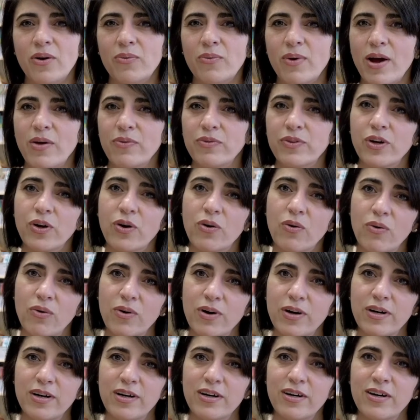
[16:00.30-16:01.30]
around the
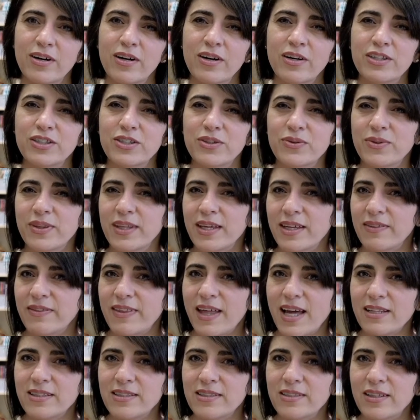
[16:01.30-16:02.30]
corner? Do you think
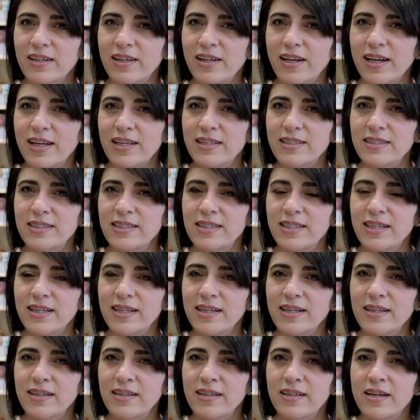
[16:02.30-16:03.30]
that's a good
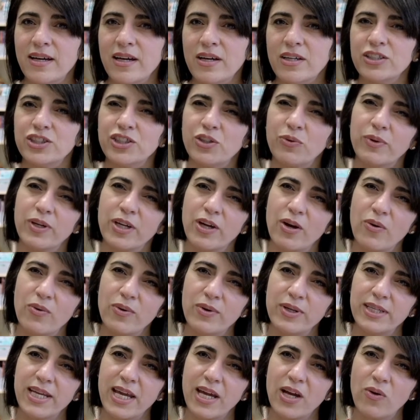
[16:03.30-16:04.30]
idea? Shall we go
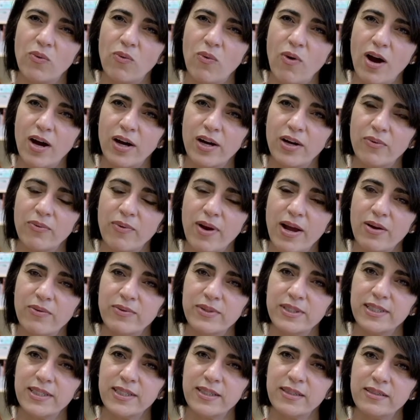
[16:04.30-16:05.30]
and take a walk
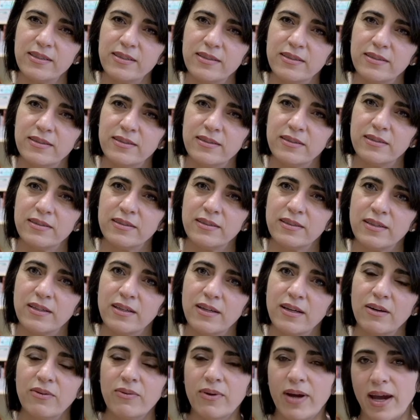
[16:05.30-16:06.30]
around it?
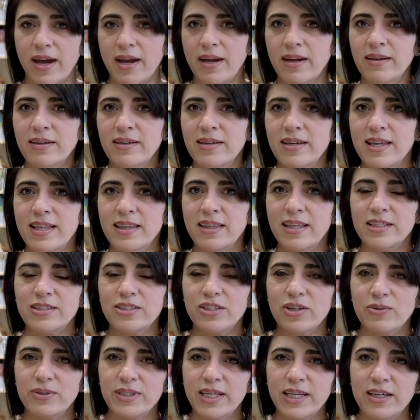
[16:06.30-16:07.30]
Okay,
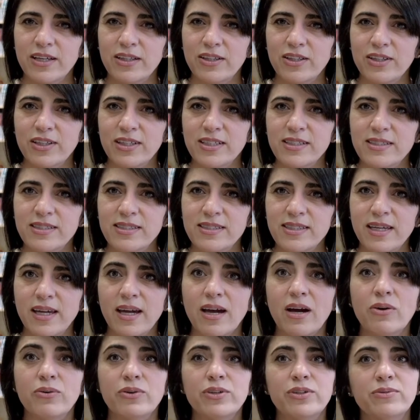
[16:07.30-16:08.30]
let's go take a look and
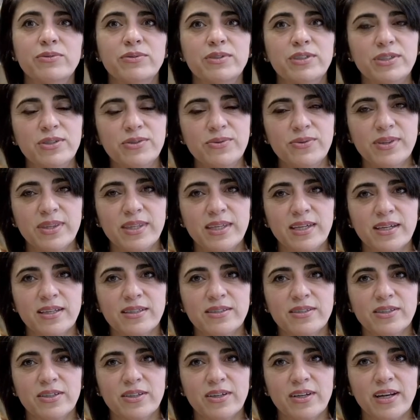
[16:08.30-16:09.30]
see. Oh, you do think
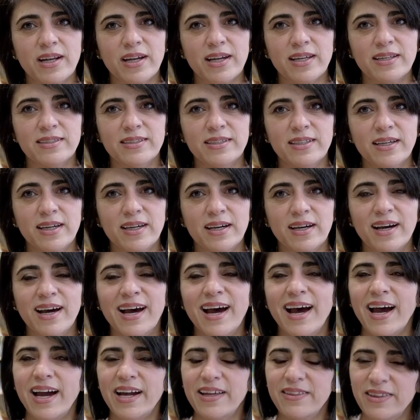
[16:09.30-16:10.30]
it's a good idea.
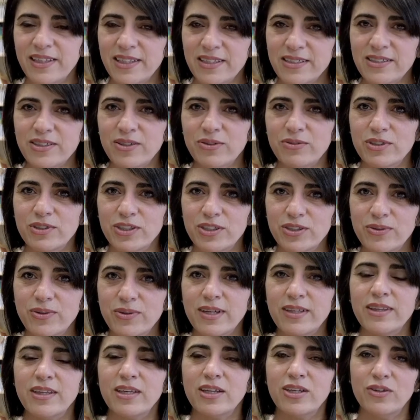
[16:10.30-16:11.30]
I think so too.
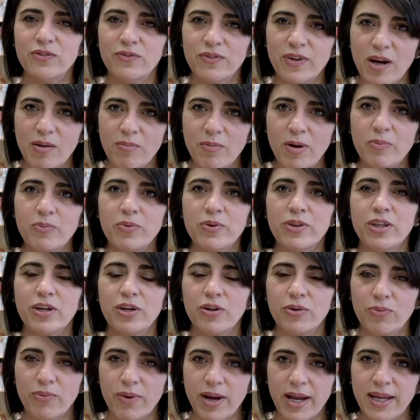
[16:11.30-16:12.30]
I think you've come up with a
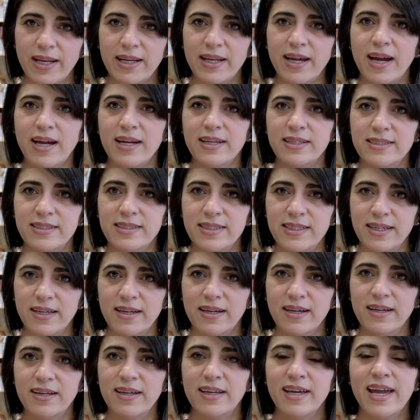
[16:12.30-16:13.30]
great
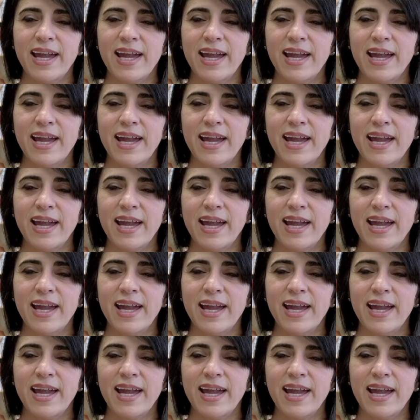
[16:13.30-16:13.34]
idea.